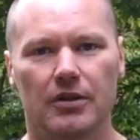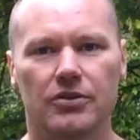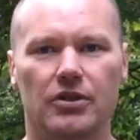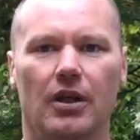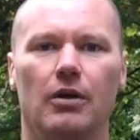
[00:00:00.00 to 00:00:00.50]

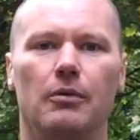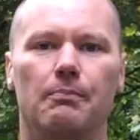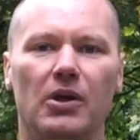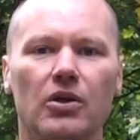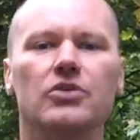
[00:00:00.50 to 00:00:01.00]
So
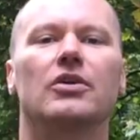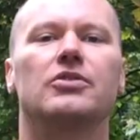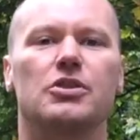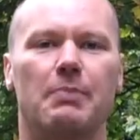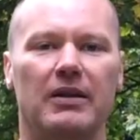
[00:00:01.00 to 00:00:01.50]
because
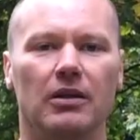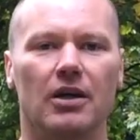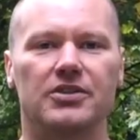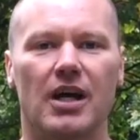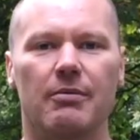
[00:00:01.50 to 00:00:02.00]
otters spend a lot
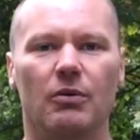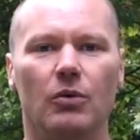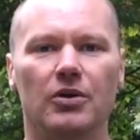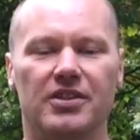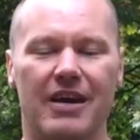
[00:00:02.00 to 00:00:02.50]
of time in
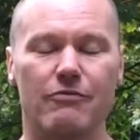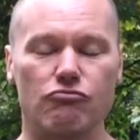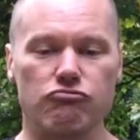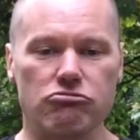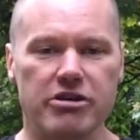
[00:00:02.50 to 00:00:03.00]
the water, they have
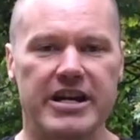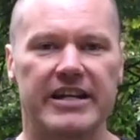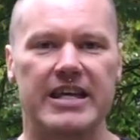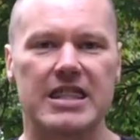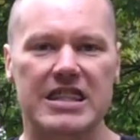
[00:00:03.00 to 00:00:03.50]
a
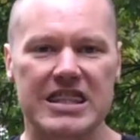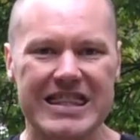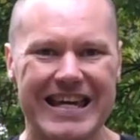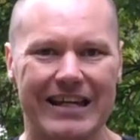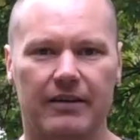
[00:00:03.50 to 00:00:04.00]
really
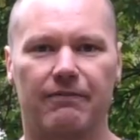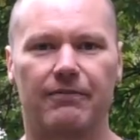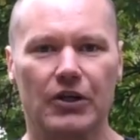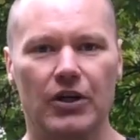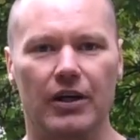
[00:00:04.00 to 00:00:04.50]
thick
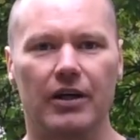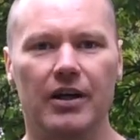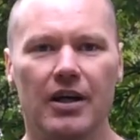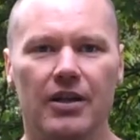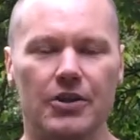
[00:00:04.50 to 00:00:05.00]
fur
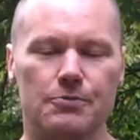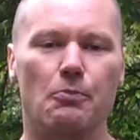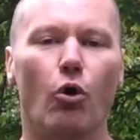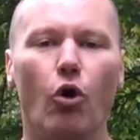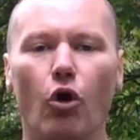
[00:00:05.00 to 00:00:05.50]
that's
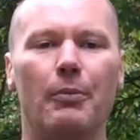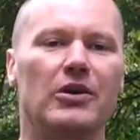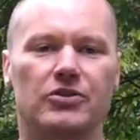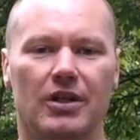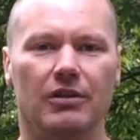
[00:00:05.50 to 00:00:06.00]

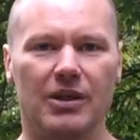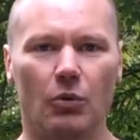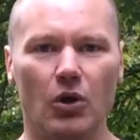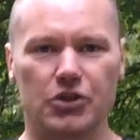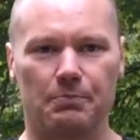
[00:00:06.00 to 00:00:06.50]
almost totally
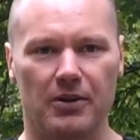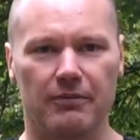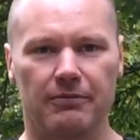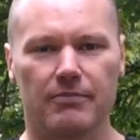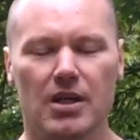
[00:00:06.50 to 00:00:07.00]

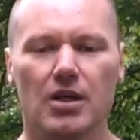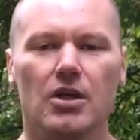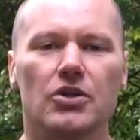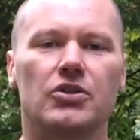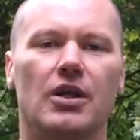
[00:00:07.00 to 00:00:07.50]
waterproof.
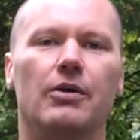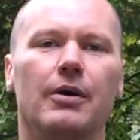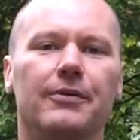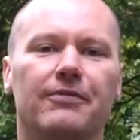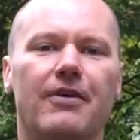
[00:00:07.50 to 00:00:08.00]
So
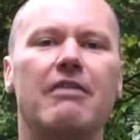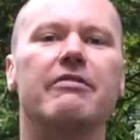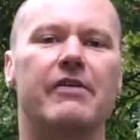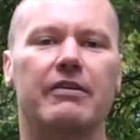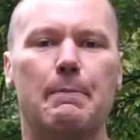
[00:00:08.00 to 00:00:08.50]
it was
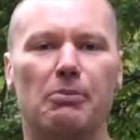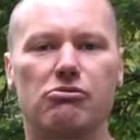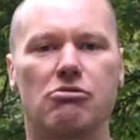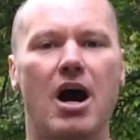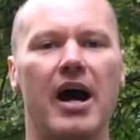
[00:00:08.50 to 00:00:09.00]
very, very
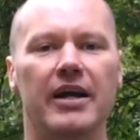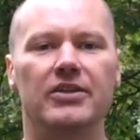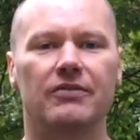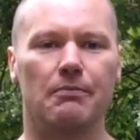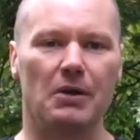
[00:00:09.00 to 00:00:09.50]

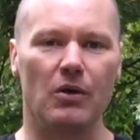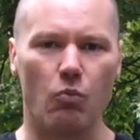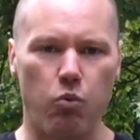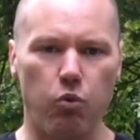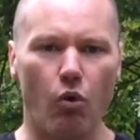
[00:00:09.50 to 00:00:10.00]
prized for being
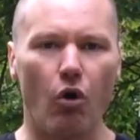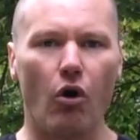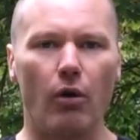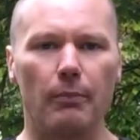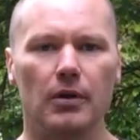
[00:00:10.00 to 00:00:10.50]

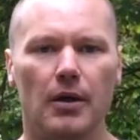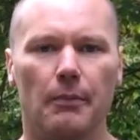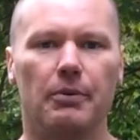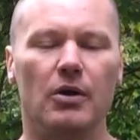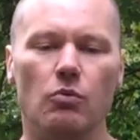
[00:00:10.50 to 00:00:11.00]
warm, being